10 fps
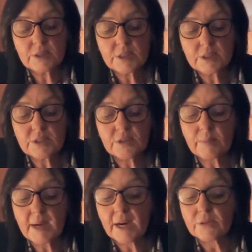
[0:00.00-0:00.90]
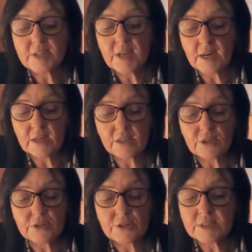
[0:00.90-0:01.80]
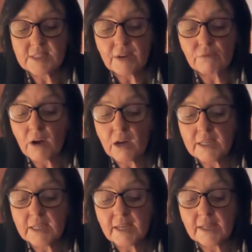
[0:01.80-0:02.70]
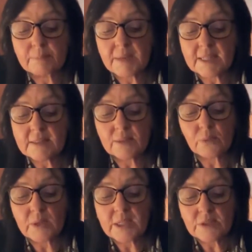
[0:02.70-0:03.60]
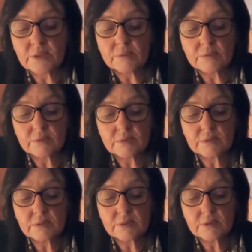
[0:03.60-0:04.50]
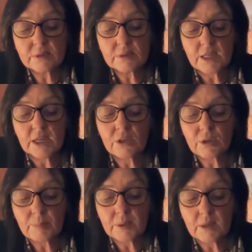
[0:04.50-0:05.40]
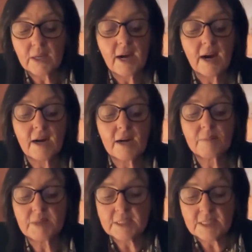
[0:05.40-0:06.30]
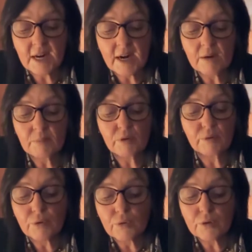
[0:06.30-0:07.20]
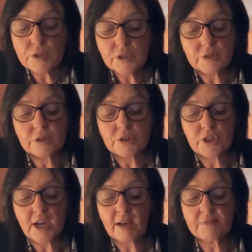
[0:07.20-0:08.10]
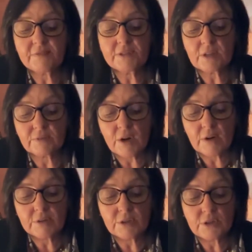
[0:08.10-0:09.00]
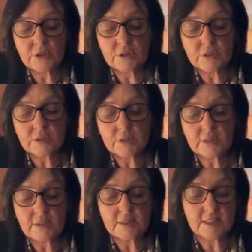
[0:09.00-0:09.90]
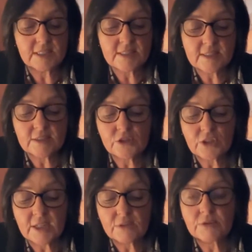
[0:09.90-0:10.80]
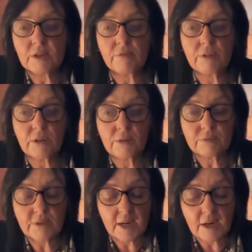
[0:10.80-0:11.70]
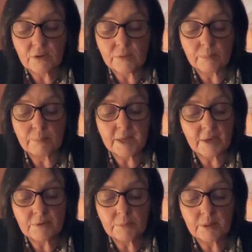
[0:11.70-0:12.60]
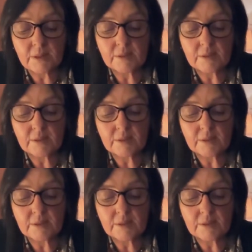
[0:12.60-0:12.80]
Some hours earlier, you sat rocking at a bedsit window. A couple, arm in arm, cavort under shafts of orange. The distant shadows of love are unbearable.